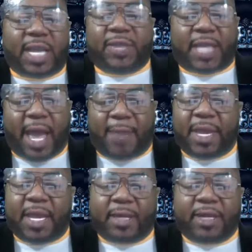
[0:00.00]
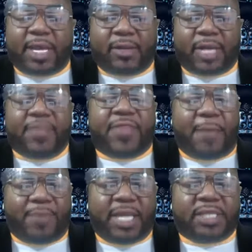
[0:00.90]
that I'm in
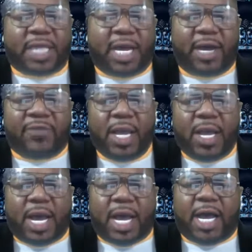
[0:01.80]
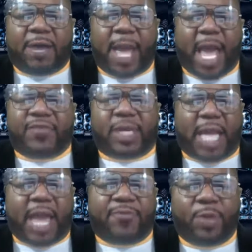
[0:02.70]
that place of having
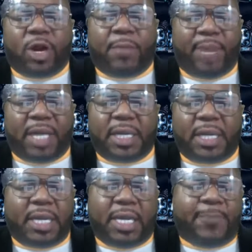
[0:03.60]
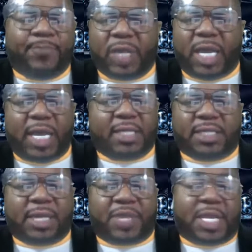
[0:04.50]
life more abundantly is
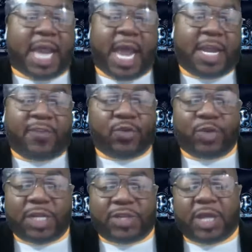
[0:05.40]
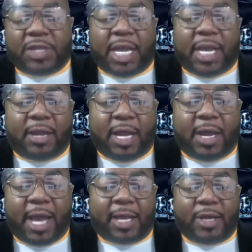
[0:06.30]
something that I never really thought that
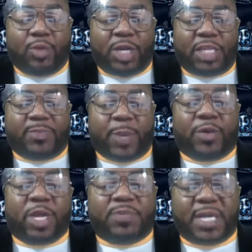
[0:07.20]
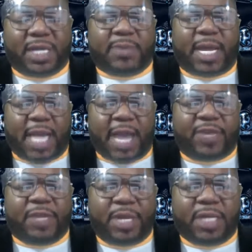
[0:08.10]
I would experience, because my life
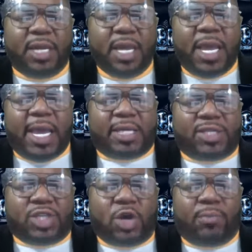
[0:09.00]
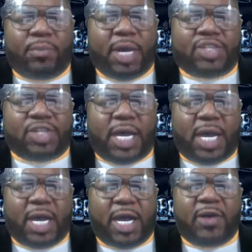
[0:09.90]
had been in so much
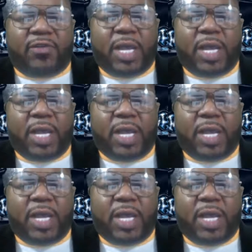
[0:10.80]
of